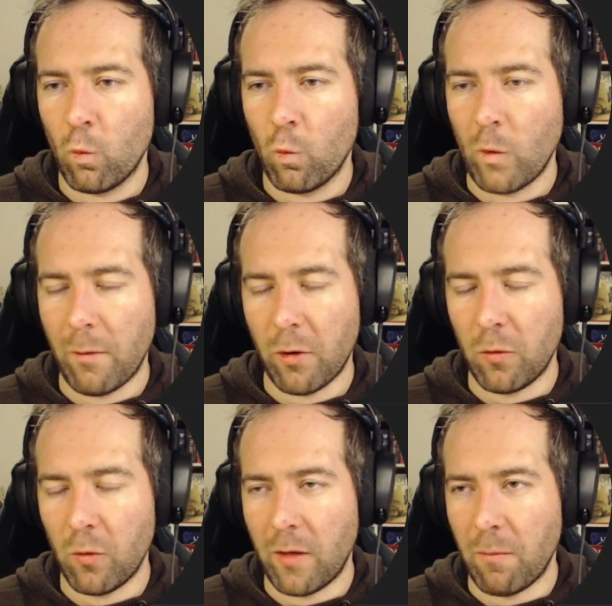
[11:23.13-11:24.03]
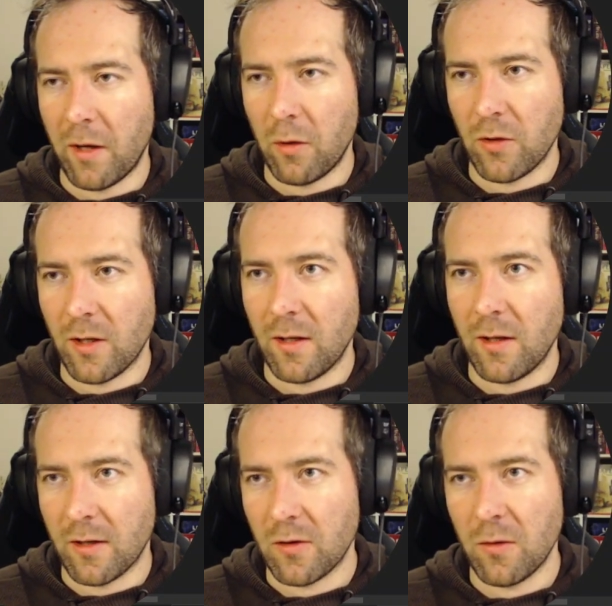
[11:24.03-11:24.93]
I'm gonna do that by using an
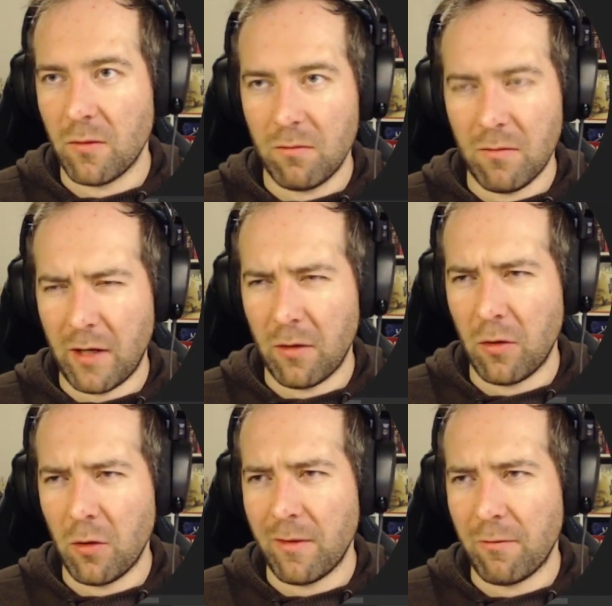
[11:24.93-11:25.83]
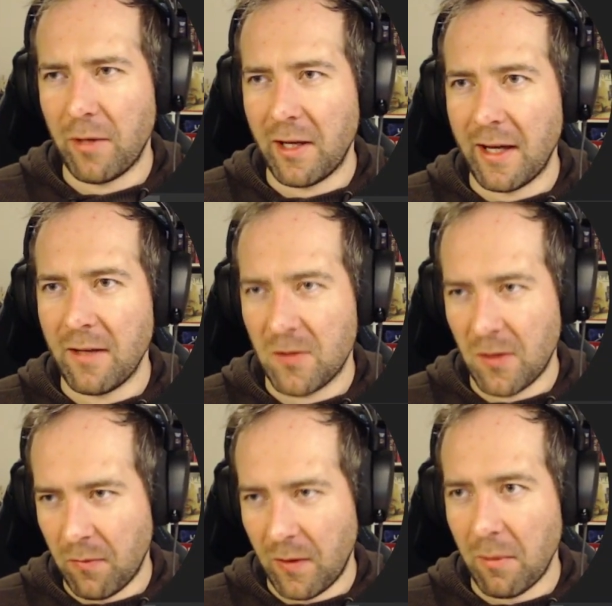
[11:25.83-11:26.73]
index. So I don't know if we gained
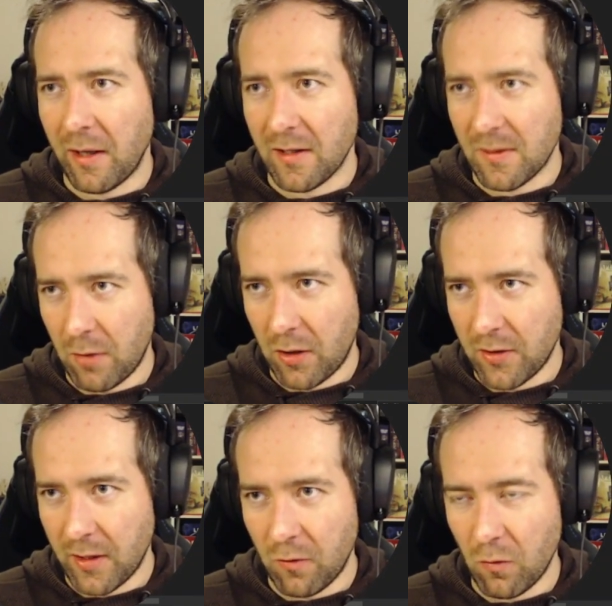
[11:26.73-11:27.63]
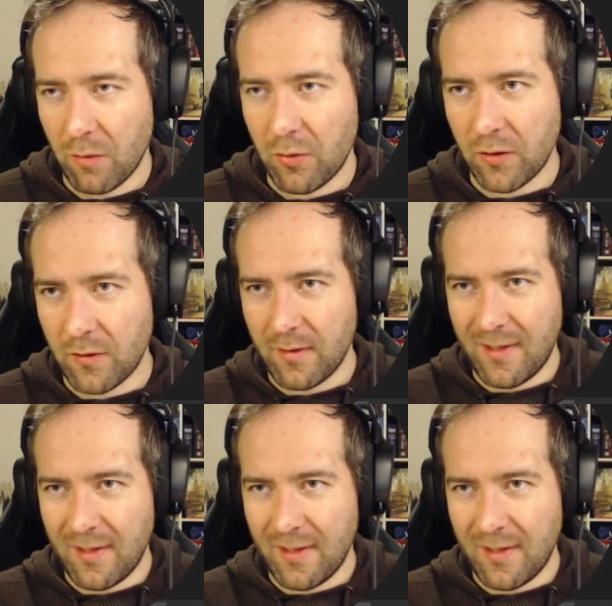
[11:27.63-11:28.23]
something by this parsing into options.